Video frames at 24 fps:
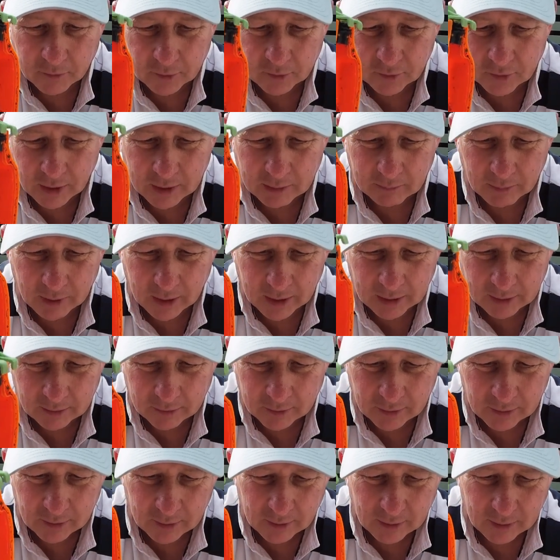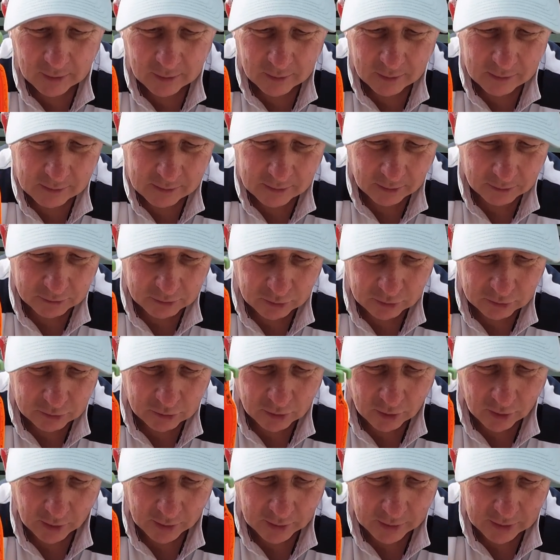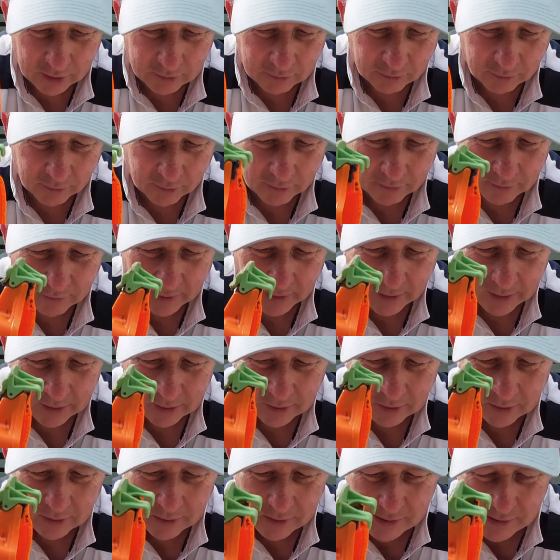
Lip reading: the same length. And I was just trying this for effect.